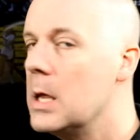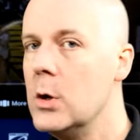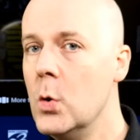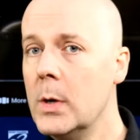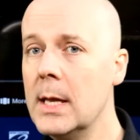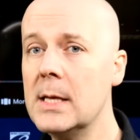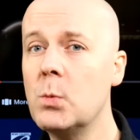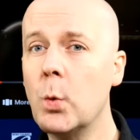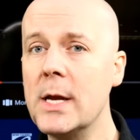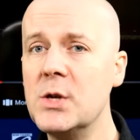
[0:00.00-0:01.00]
you can
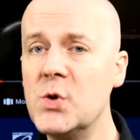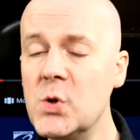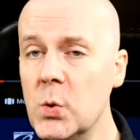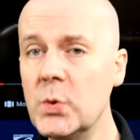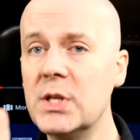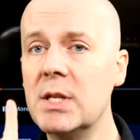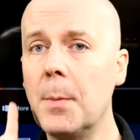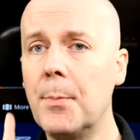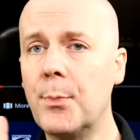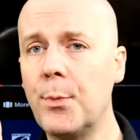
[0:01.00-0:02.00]
reduce
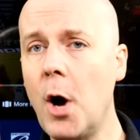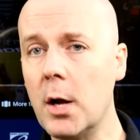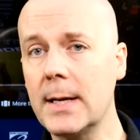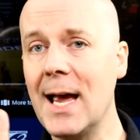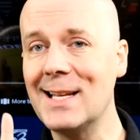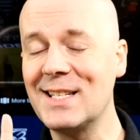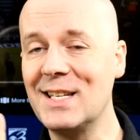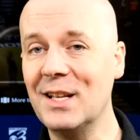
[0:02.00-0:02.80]
the broadcast